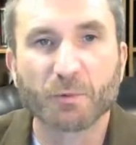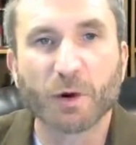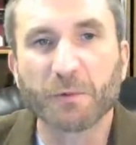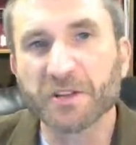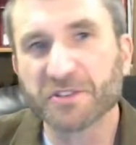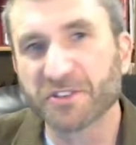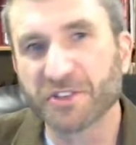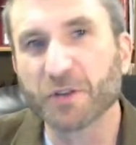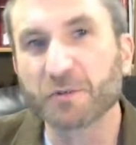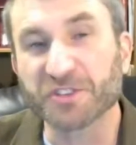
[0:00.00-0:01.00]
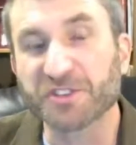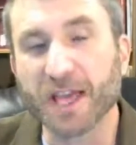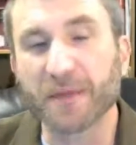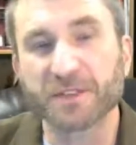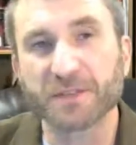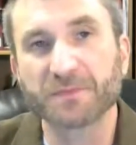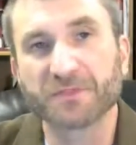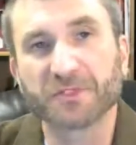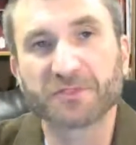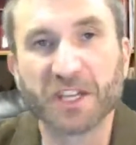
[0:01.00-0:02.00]
While we are still receptive
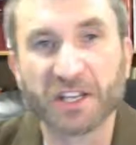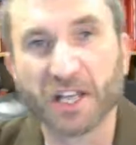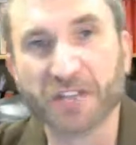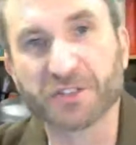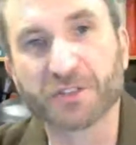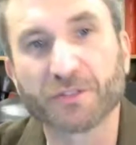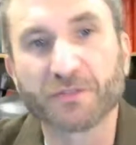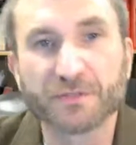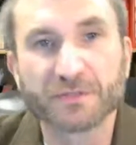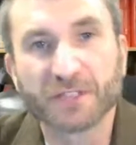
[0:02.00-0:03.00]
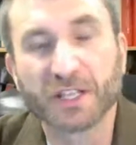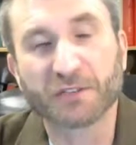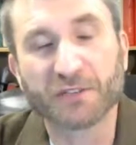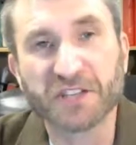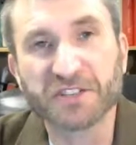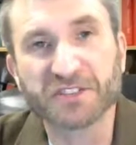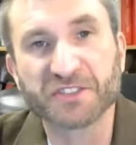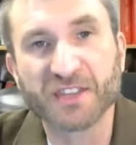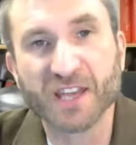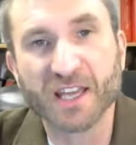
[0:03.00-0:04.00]
to technological innovation
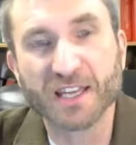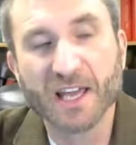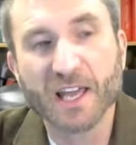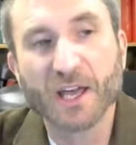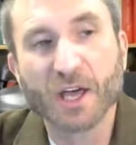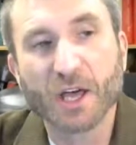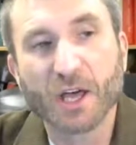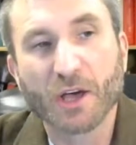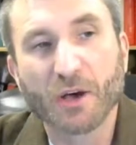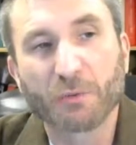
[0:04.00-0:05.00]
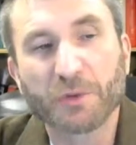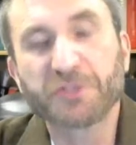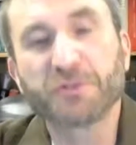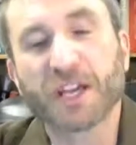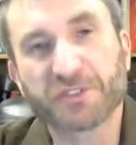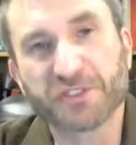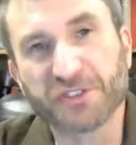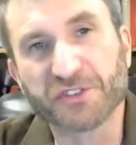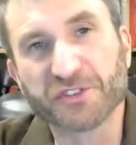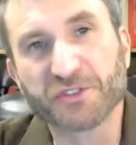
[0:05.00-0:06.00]
today, we do not
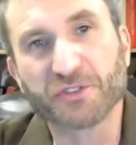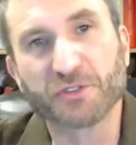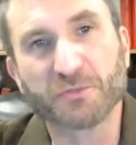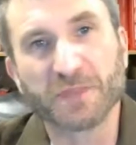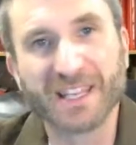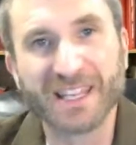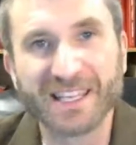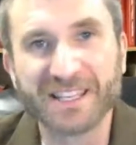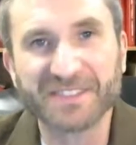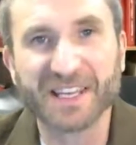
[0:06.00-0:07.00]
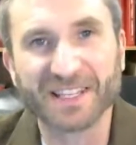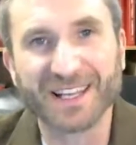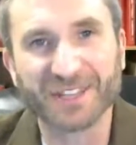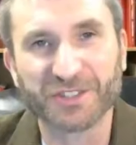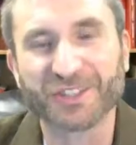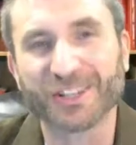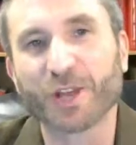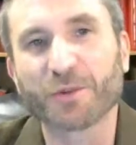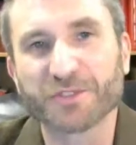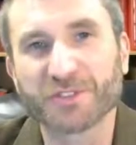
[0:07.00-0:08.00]
just assume any technology that
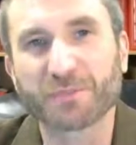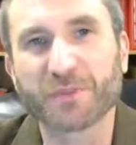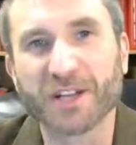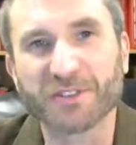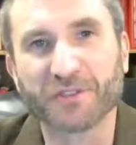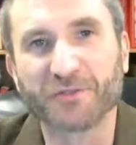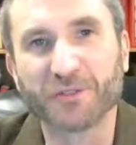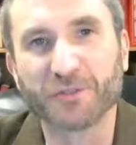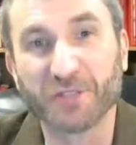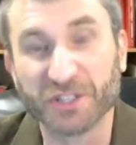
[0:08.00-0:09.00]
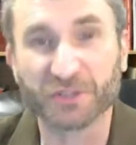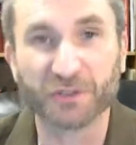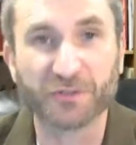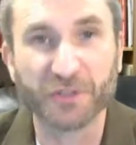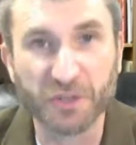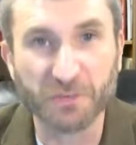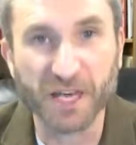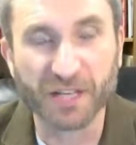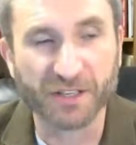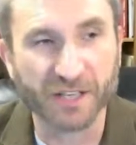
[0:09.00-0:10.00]
lowers the price of food is good for
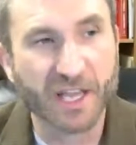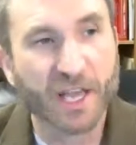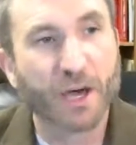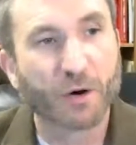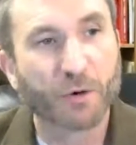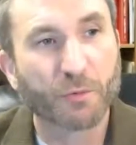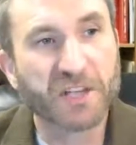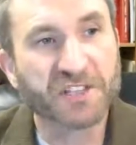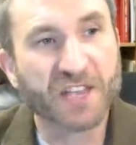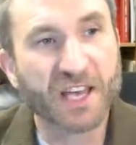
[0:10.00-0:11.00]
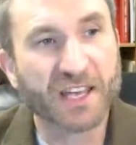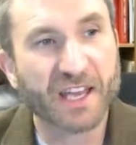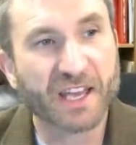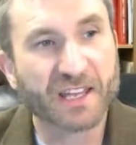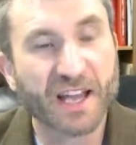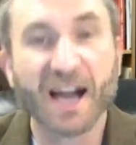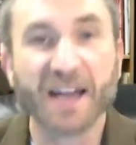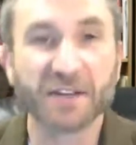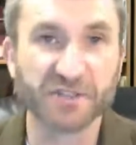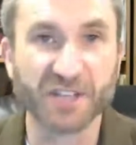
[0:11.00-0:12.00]
humanity. We set a
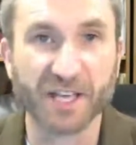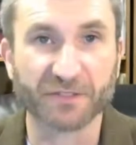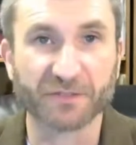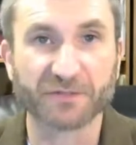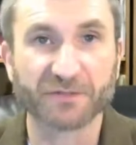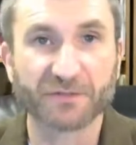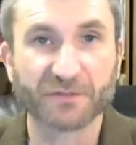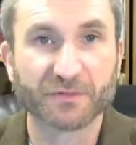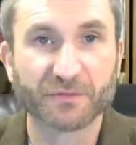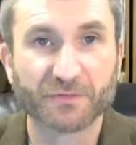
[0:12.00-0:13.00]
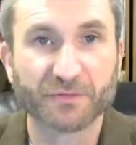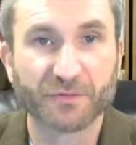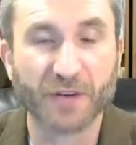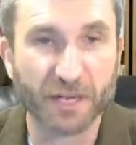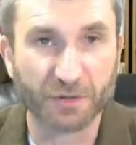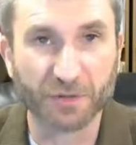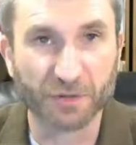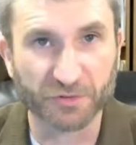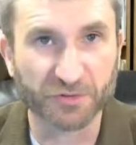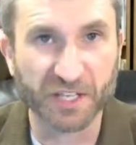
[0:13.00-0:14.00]
higher standard for
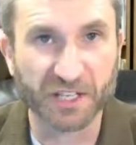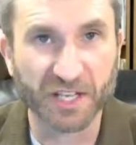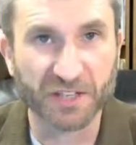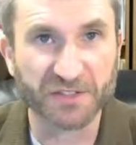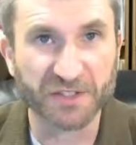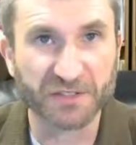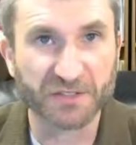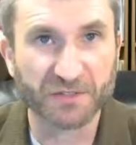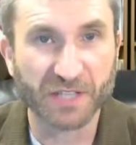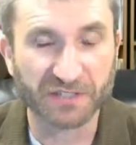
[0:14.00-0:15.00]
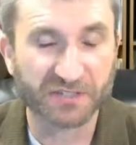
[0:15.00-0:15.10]
agricultural technologies.